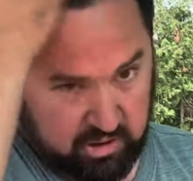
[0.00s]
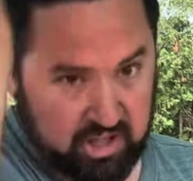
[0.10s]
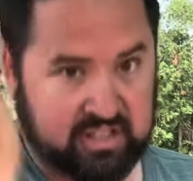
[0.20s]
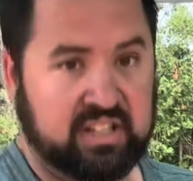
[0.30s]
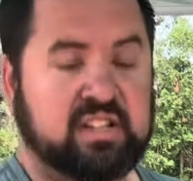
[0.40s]

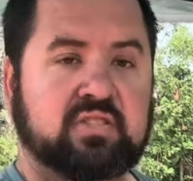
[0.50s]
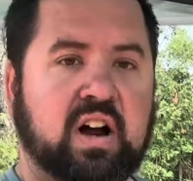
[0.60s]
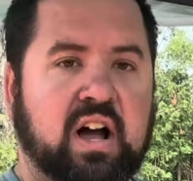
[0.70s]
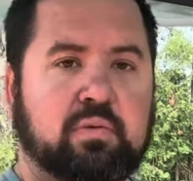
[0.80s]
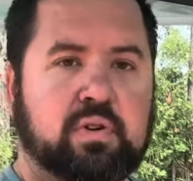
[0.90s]
looked at the
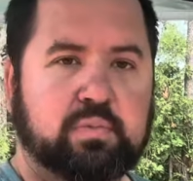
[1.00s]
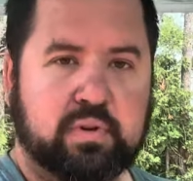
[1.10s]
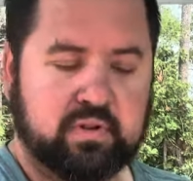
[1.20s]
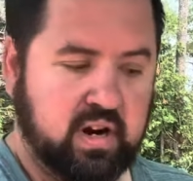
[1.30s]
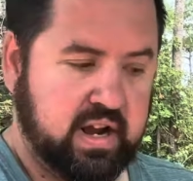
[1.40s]
dry wood
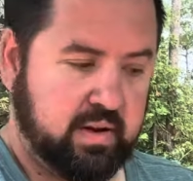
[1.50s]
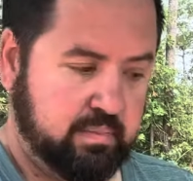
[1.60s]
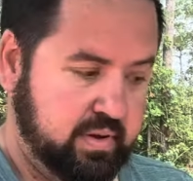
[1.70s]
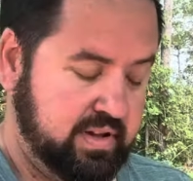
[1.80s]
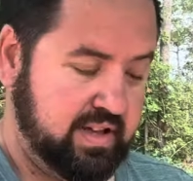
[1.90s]
with Gramp,
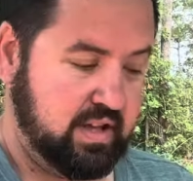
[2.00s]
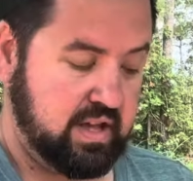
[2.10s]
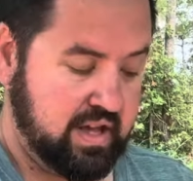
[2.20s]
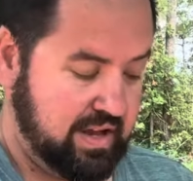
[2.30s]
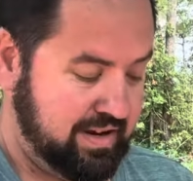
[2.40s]

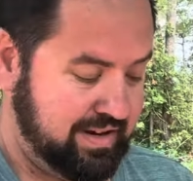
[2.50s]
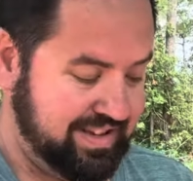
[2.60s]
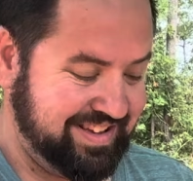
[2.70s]
and